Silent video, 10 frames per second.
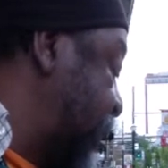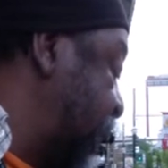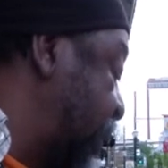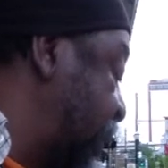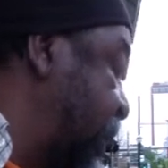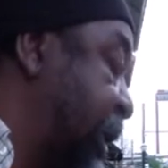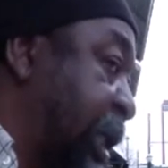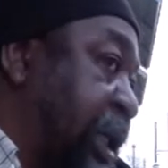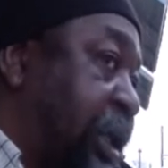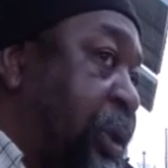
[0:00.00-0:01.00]
Now, in the
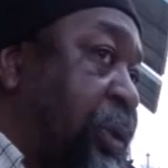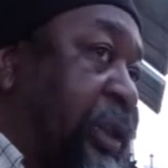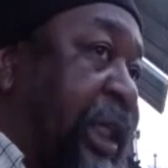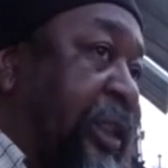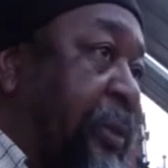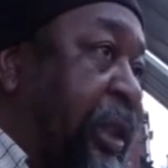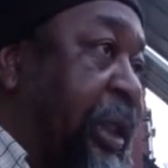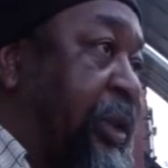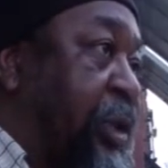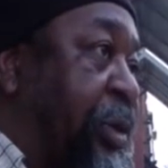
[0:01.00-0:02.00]
in the New
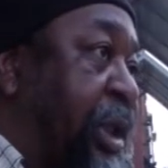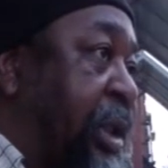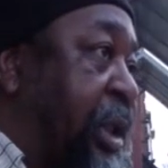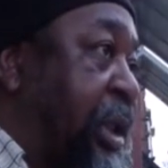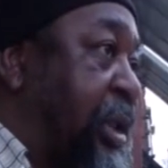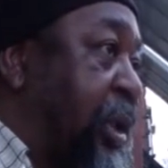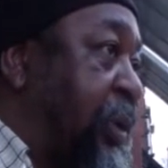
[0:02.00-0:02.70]
Testament is Greek. The